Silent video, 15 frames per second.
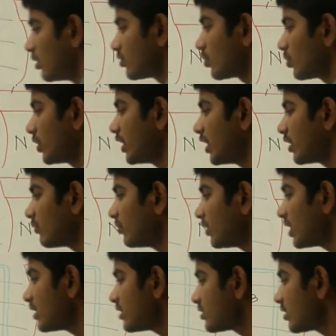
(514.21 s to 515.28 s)
So here
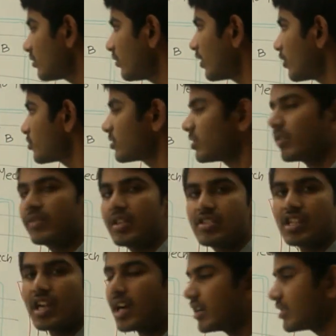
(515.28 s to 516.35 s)
V is the velocity of the
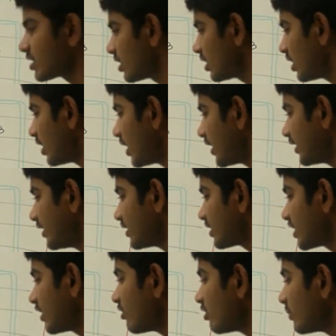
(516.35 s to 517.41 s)
charge, and it is
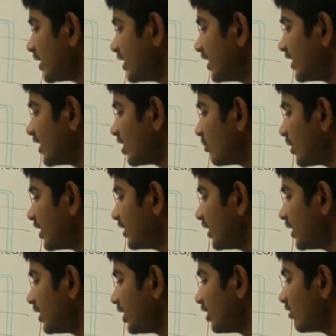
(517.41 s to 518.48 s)
given by dl by
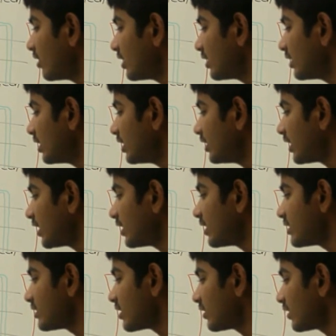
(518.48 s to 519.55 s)
dt, where dt
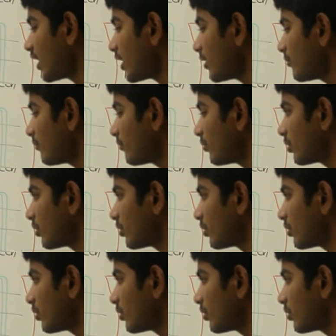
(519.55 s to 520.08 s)
is the time